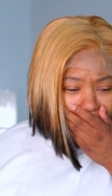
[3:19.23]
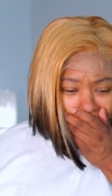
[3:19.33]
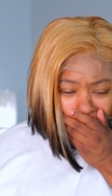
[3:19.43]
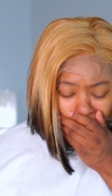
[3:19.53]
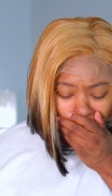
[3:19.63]

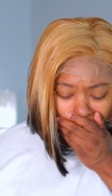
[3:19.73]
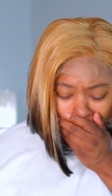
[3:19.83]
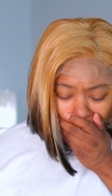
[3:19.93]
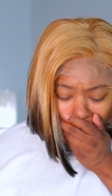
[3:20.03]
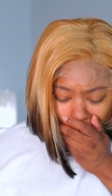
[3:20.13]

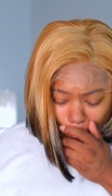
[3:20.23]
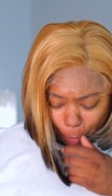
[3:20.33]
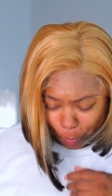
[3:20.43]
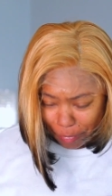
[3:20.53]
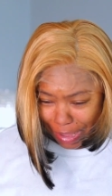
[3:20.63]

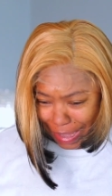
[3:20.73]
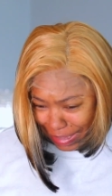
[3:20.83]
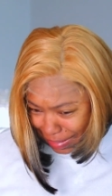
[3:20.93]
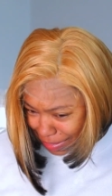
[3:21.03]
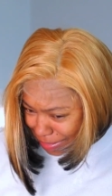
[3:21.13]
Oh
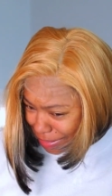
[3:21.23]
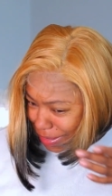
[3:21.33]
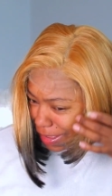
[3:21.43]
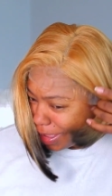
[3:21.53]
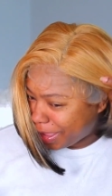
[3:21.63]
my
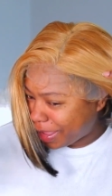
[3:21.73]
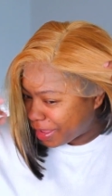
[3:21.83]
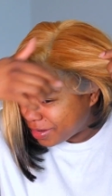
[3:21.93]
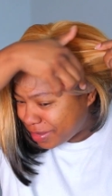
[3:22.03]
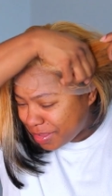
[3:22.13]

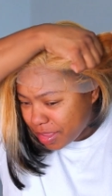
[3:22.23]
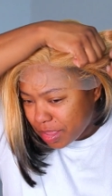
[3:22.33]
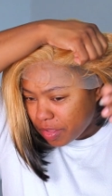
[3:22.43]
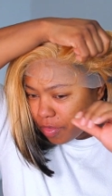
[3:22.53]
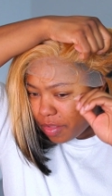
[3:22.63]
God.
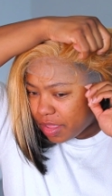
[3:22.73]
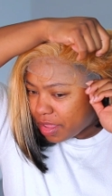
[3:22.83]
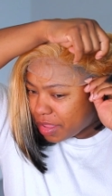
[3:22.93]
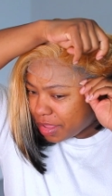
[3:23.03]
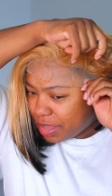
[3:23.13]

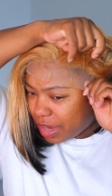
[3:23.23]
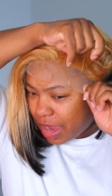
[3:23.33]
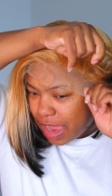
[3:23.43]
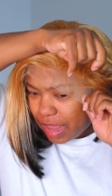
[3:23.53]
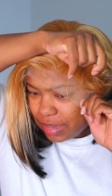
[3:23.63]

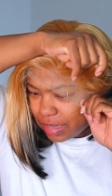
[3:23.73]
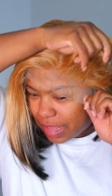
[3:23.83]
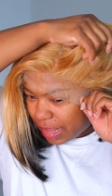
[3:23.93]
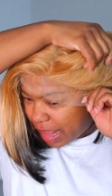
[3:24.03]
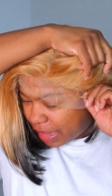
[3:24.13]
Girl, look
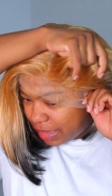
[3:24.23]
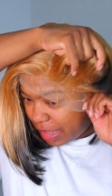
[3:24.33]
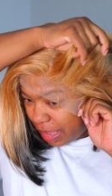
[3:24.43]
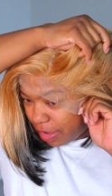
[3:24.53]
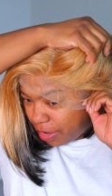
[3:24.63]
like
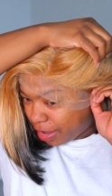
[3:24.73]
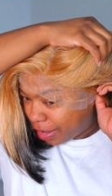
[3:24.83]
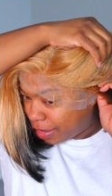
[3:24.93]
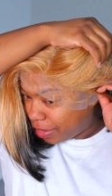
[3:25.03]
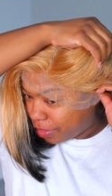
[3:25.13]
Holiday
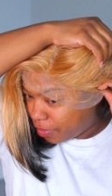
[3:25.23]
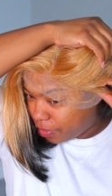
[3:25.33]
Heart.